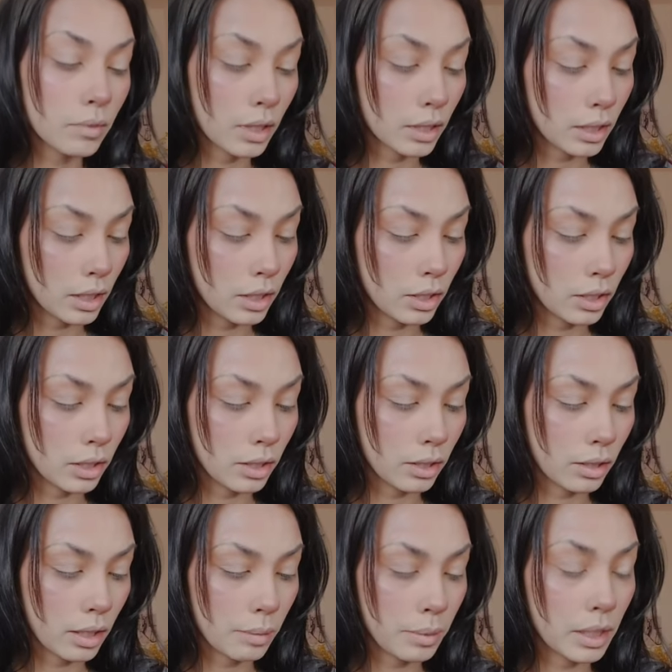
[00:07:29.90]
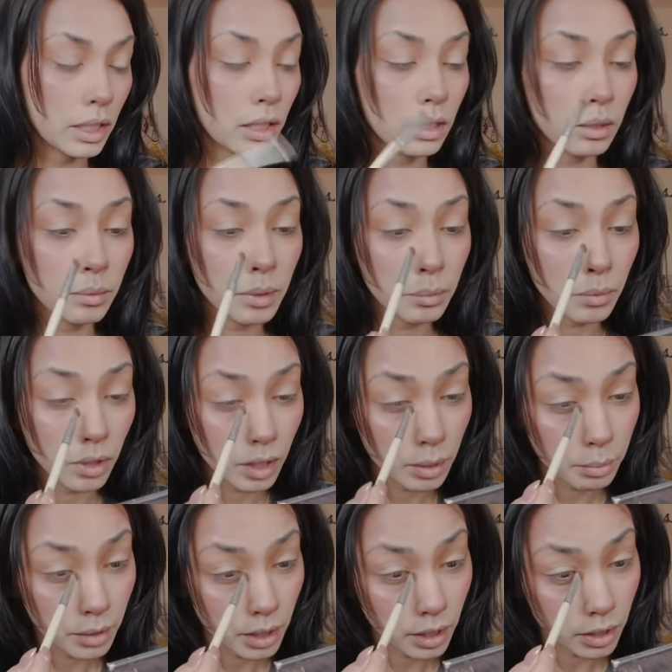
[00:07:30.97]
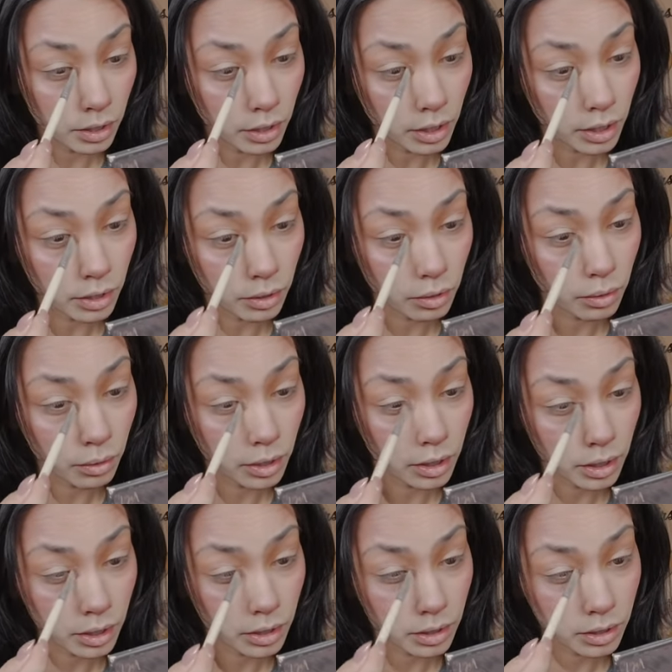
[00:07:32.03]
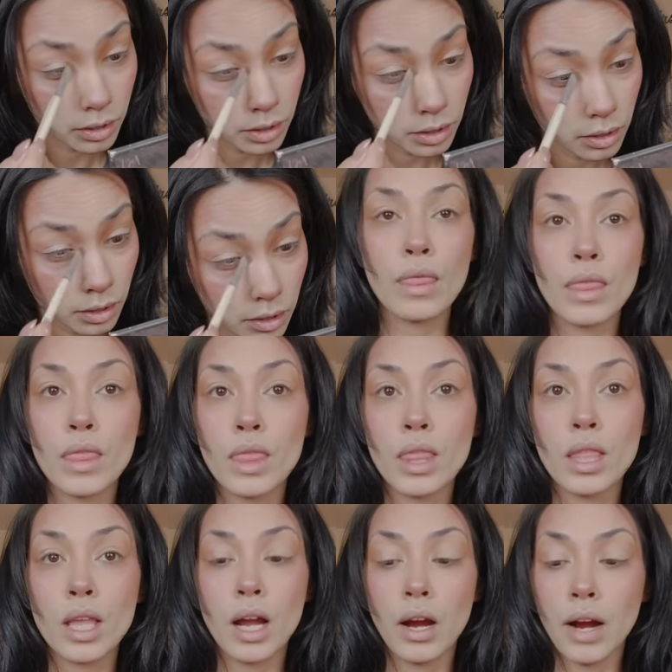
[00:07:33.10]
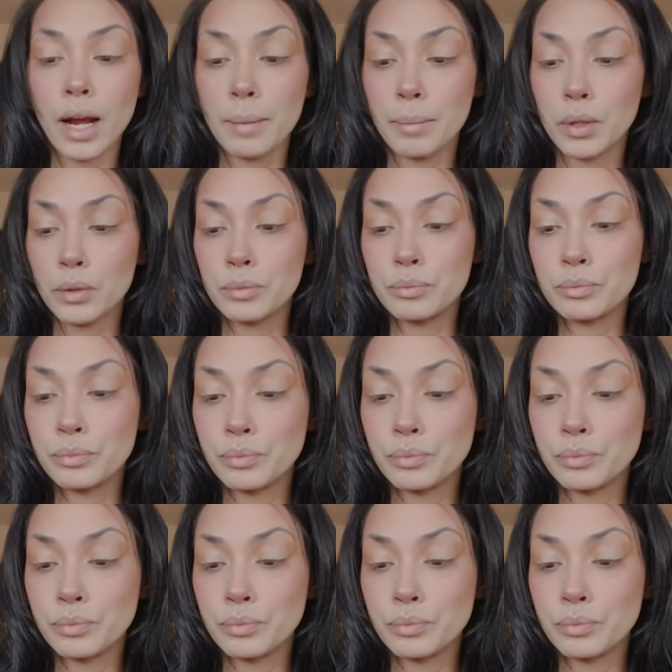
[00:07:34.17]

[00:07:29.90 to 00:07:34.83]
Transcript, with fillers: And then you can grab a little bit more, put it on your inner corners. All right, boom.